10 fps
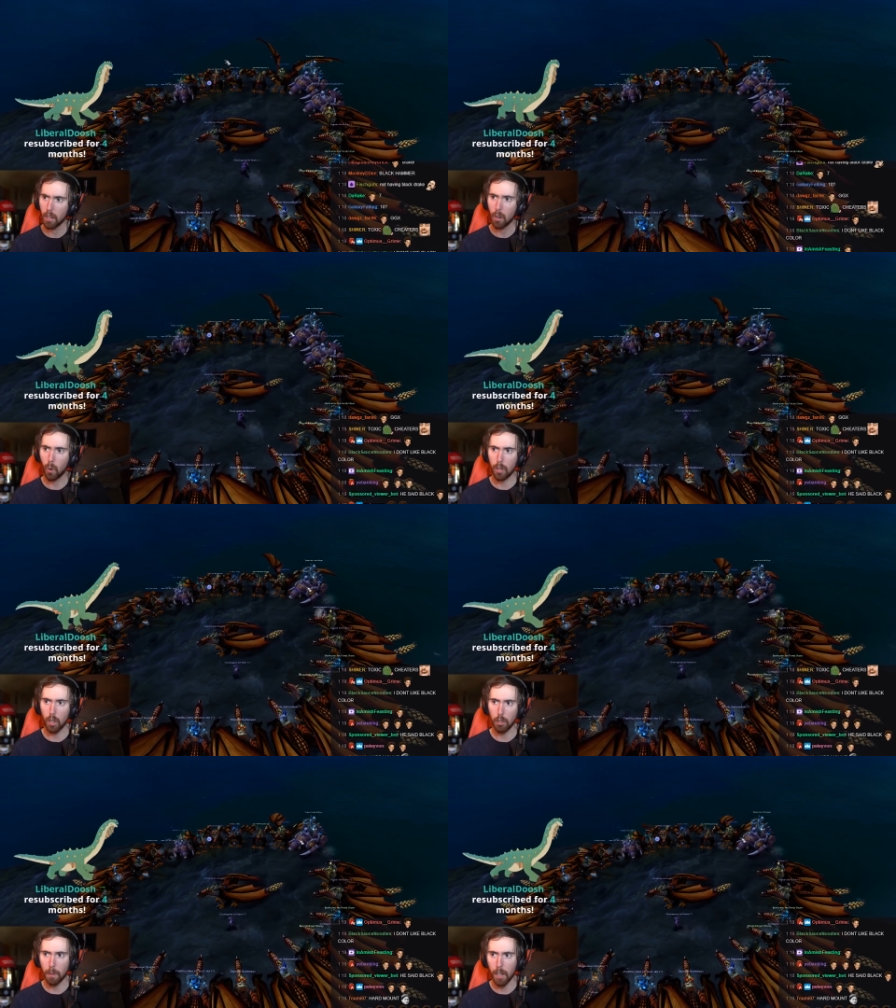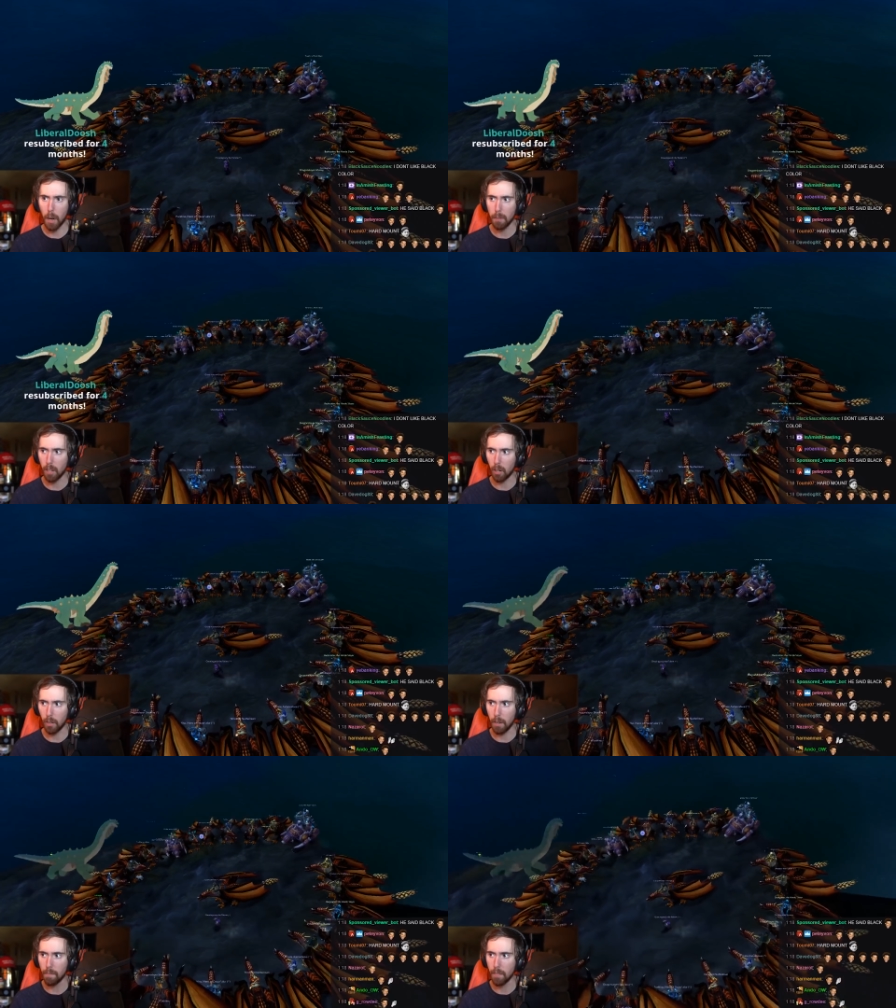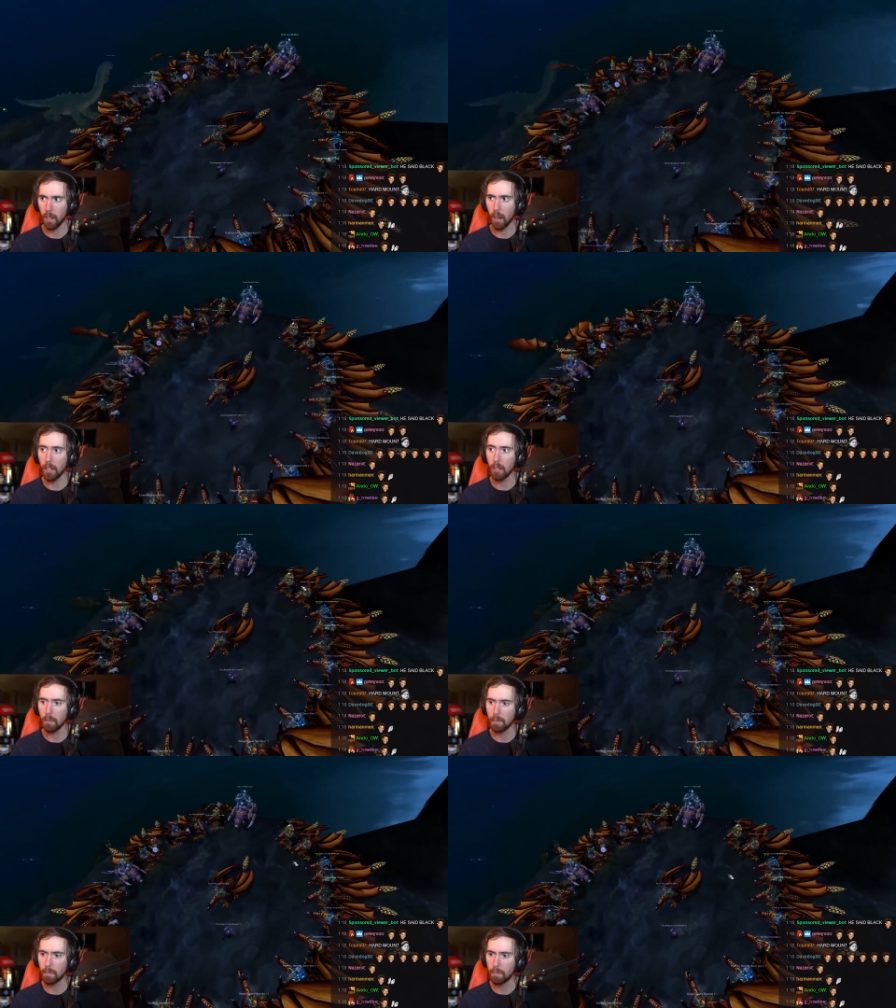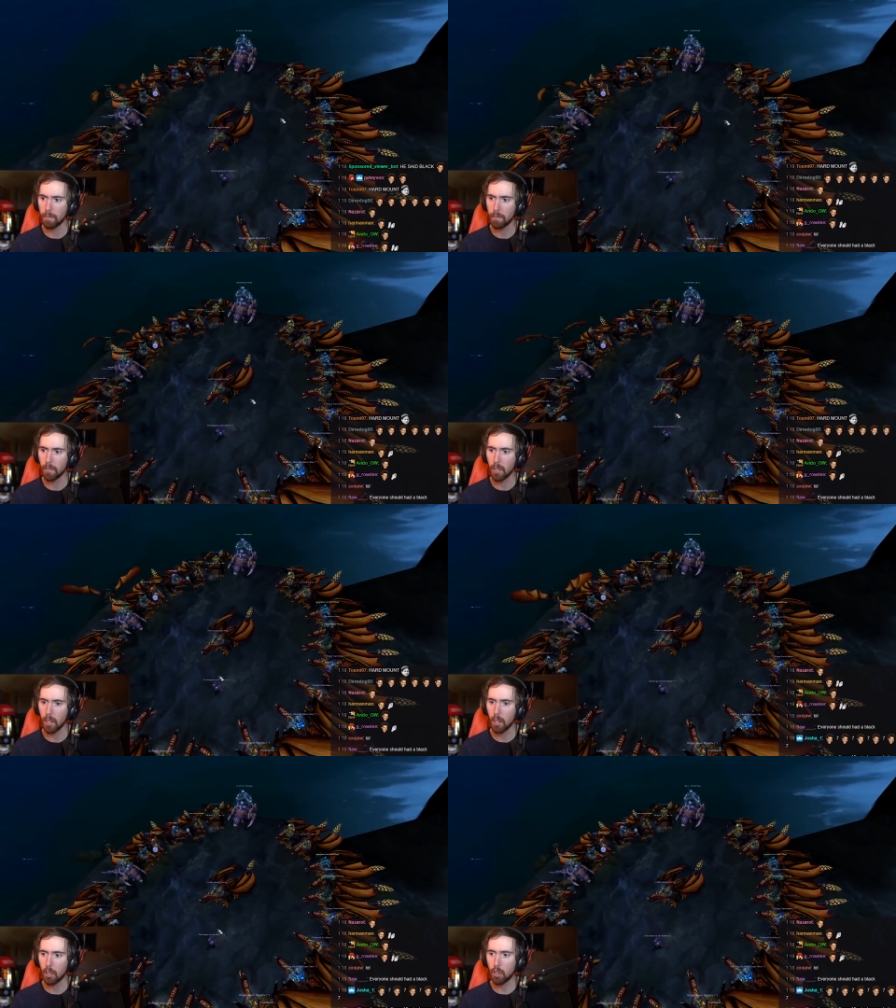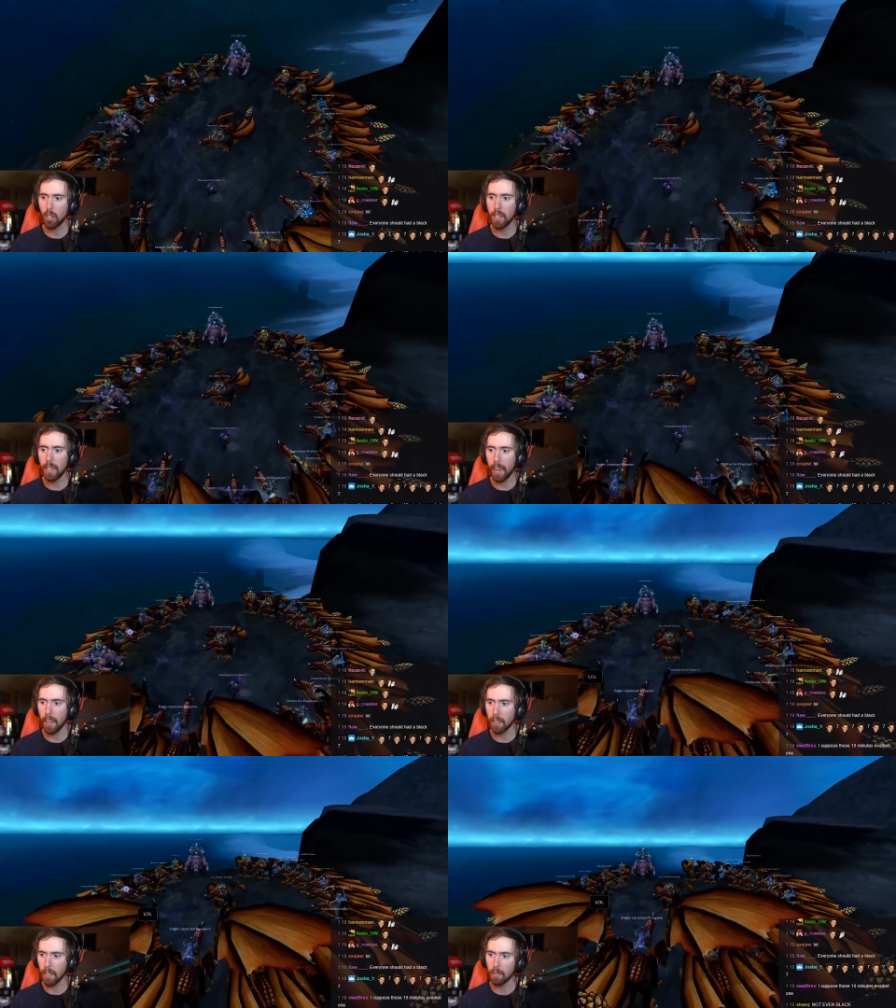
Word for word: Ford Transmog Compa Dalaran? Yeah, I know. Cheating Andy.